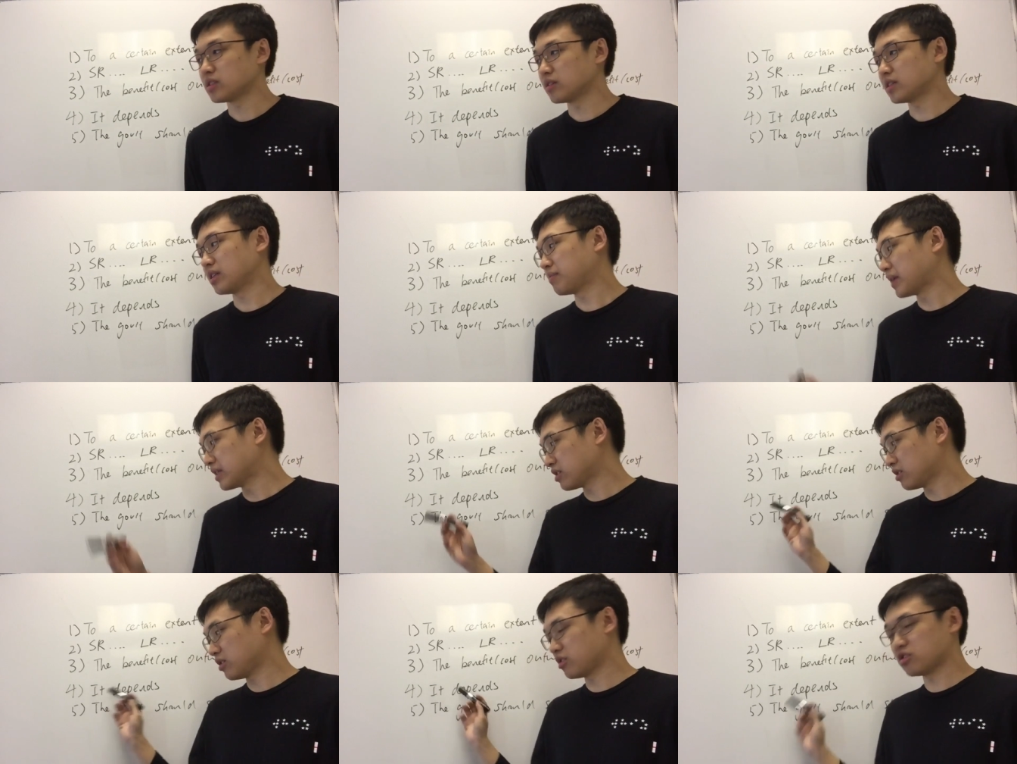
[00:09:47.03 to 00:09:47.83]
So it
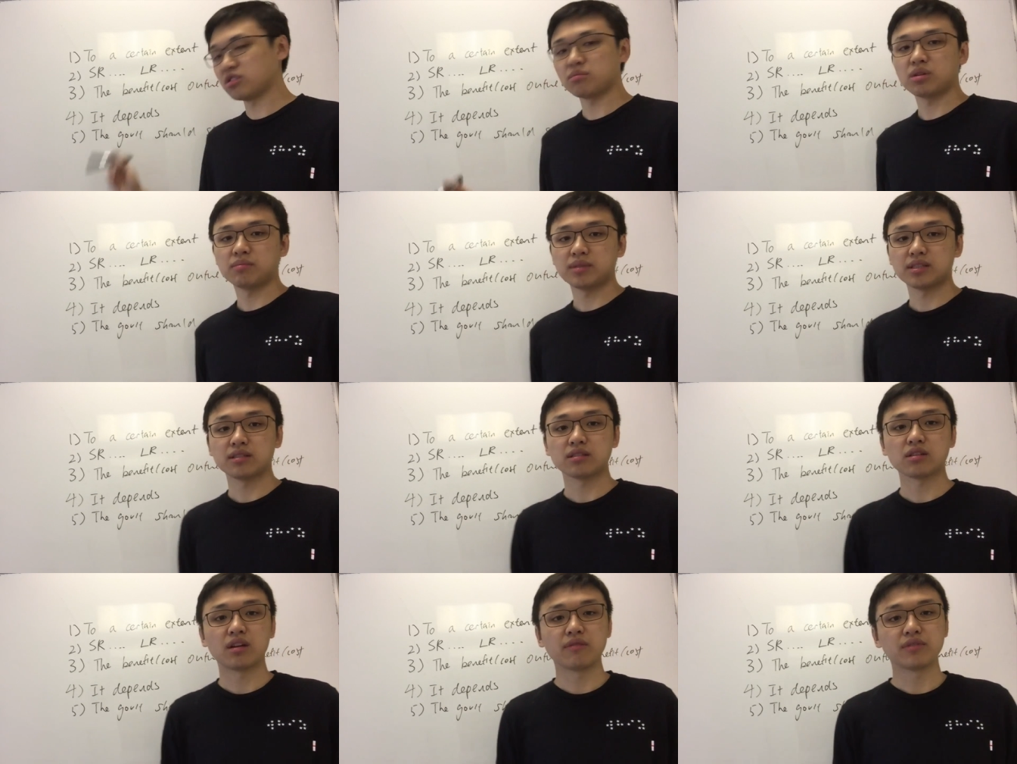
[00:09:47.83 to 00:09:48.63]
depends on the consumer and
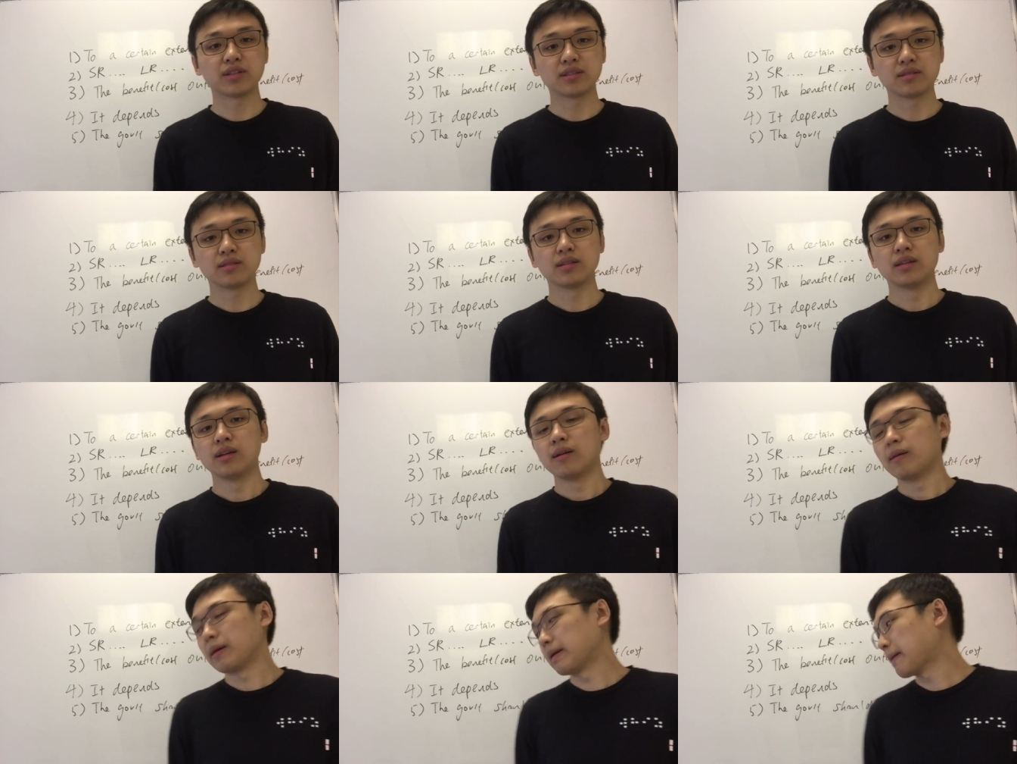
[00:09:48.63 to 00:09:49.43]
business confidence,
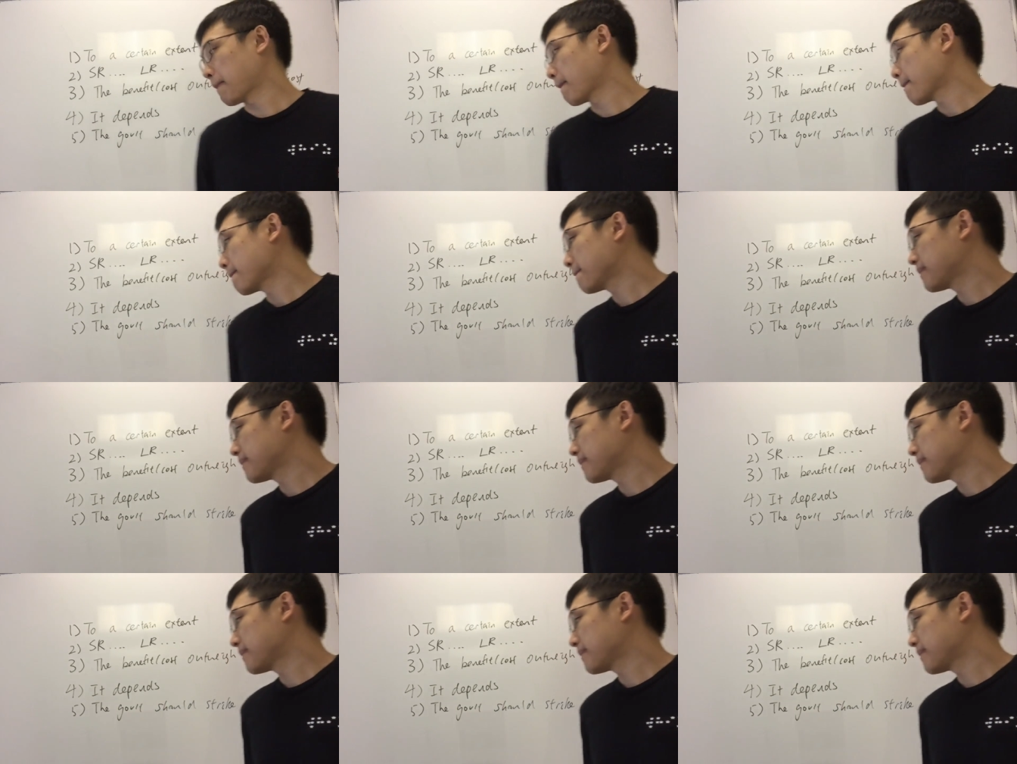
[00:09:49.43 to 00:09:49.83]
okay?